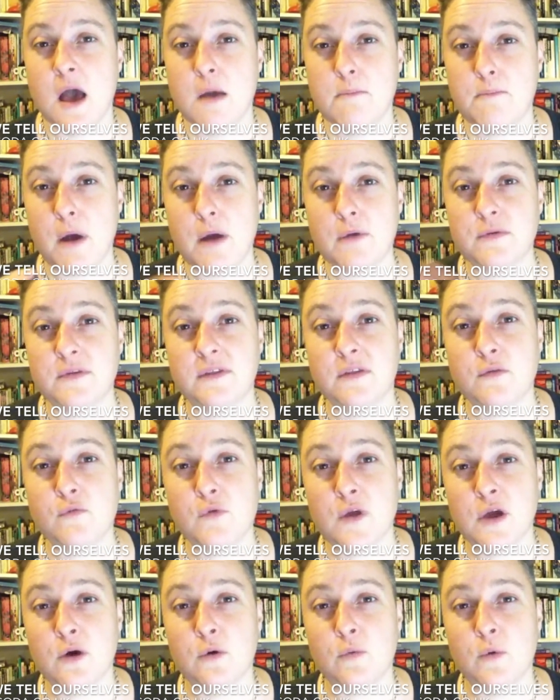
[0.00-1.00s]
both in the
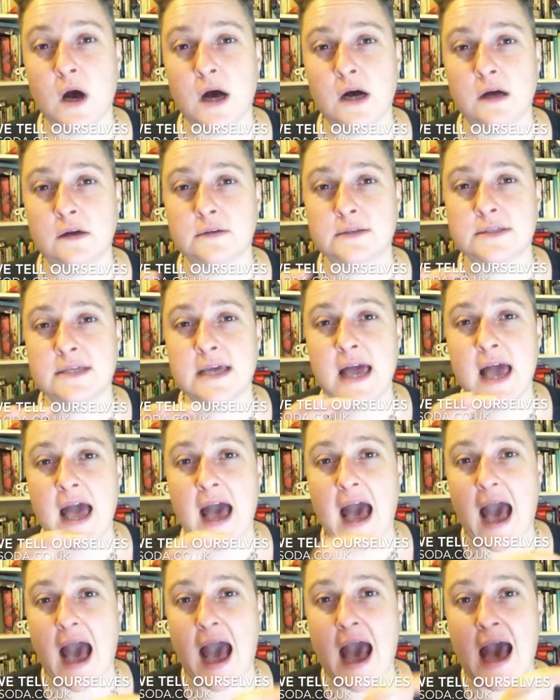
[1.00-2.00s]
real world
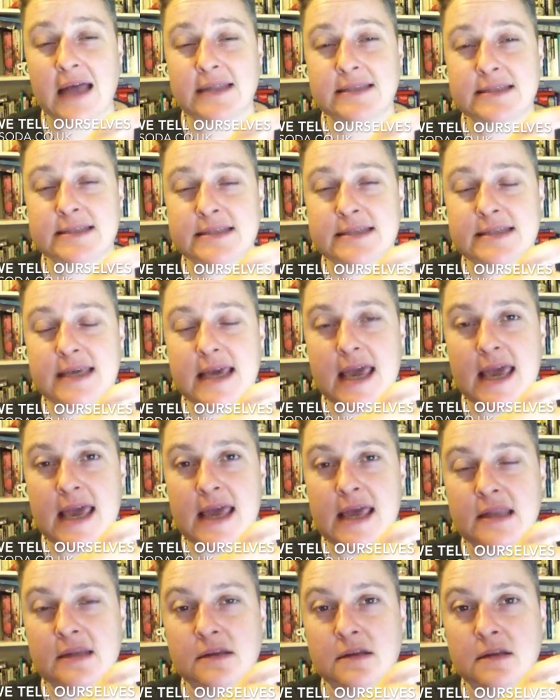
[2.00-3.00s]
and
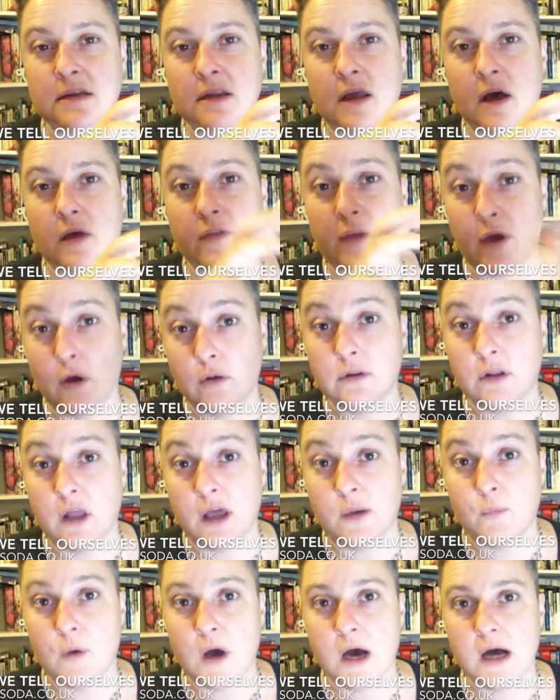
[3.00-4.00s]
in the
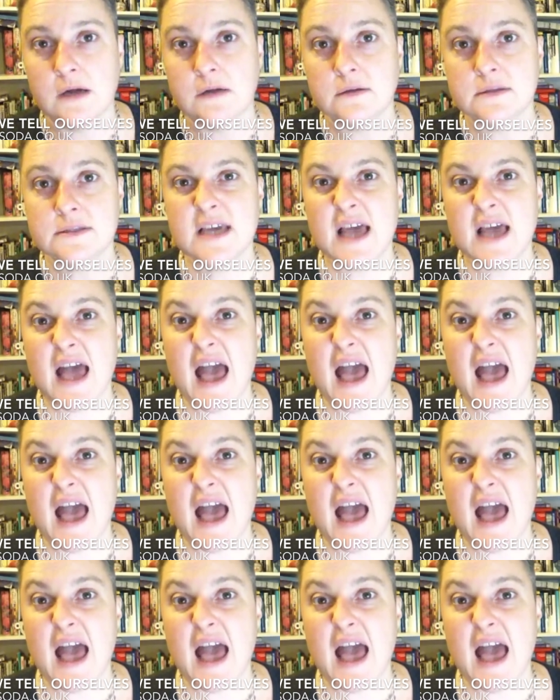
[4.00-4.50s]
online world.